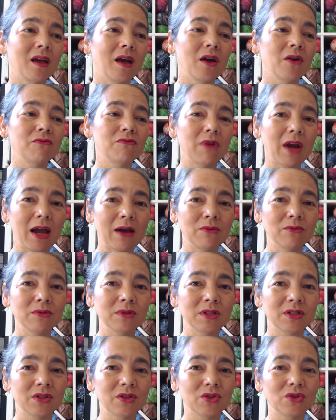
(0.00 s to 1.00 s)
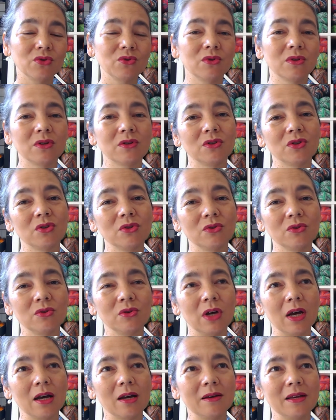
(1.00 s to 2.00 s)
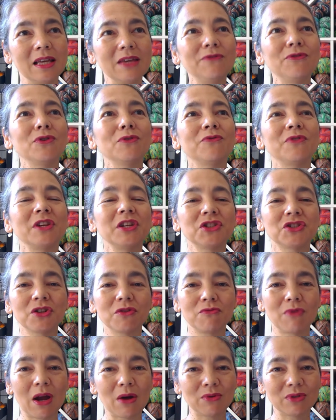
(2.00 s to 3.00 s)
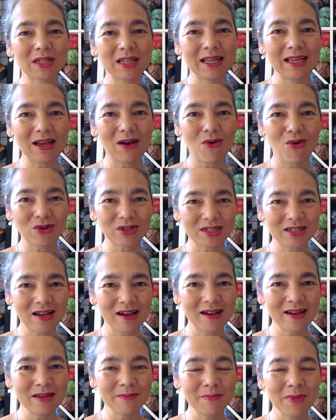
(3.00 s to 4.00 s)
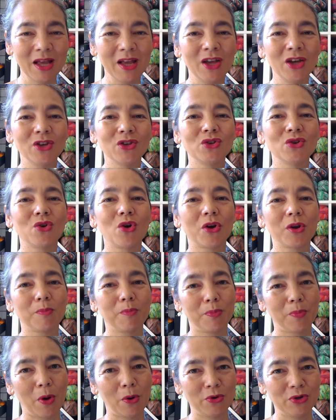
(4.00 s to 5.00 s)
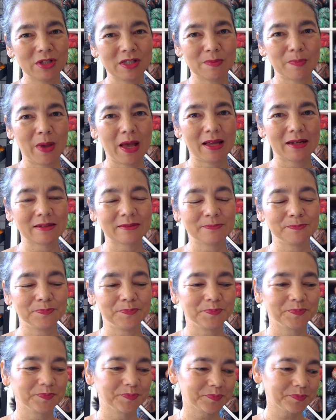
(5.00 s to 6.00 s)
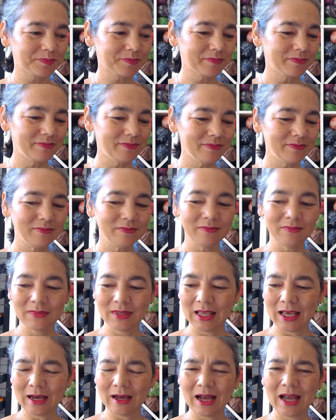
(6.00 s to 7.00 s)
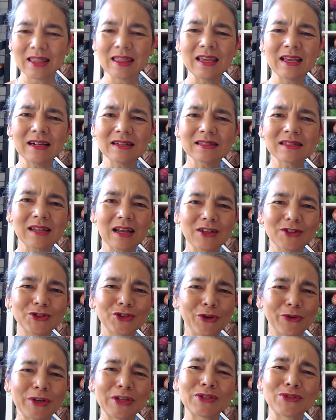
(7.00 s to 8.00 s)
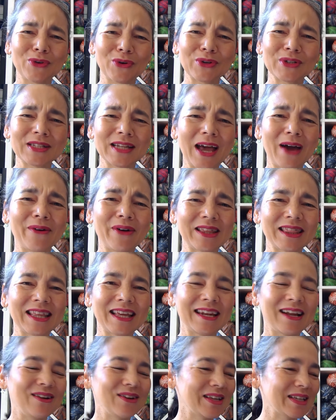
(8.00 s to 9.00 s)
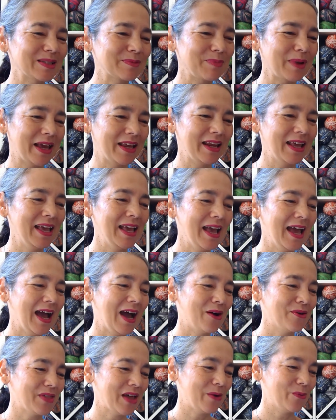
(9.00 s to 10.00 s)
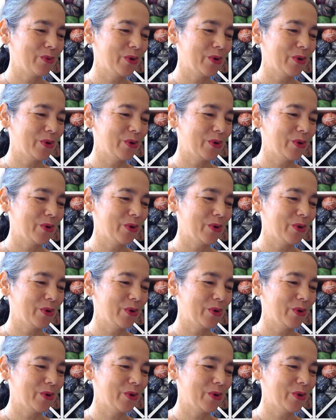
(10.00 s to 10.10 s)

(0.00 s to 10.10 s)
round, if you finished a round on time, you got a bonus pattern. Yeah, I think I'll start showing socks now and then I'll explain how that